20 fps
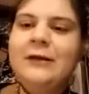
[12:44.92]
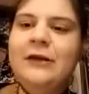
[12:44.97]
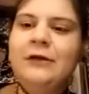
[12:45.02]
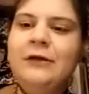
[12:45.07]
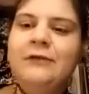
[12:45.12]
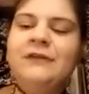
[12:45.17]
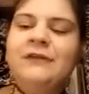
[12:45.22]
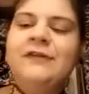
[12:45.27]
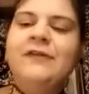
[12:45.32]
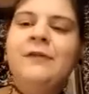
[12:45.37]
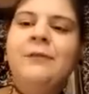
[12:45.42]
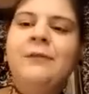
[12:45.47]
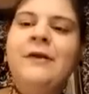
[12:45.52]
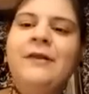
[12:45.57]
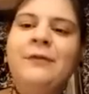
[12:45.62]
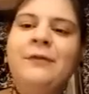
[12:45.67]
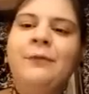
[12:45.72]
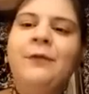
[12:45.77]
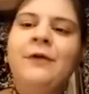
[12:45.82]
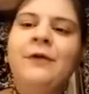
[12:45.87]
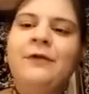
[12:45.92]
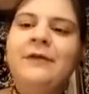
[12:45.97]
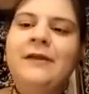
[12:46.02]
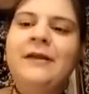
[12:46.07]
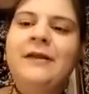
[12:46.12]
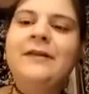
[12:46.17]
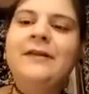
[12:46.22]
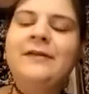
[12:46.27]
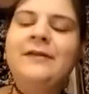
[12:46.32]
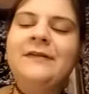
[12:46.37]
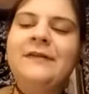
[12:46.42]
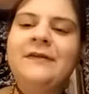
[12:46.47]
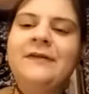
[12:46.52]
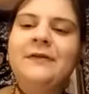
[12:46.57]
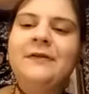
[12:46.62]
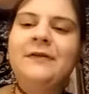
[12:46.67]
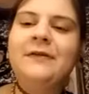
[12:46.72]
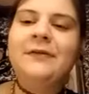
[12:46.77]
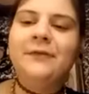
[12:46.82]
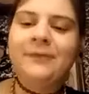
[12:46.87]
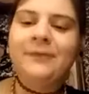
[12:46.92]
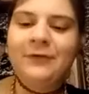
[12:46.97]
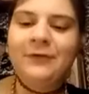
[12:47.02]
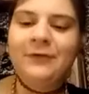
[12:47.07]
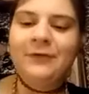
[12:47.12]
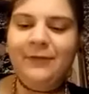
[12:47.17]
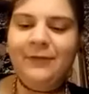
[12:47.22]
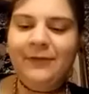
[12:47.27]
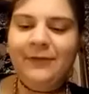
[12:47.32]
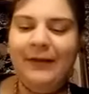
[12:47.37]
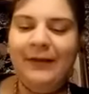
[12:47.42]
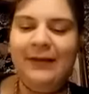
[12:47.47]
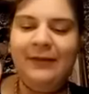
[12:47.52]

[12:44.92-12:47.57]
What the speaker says: just the way the world is. You're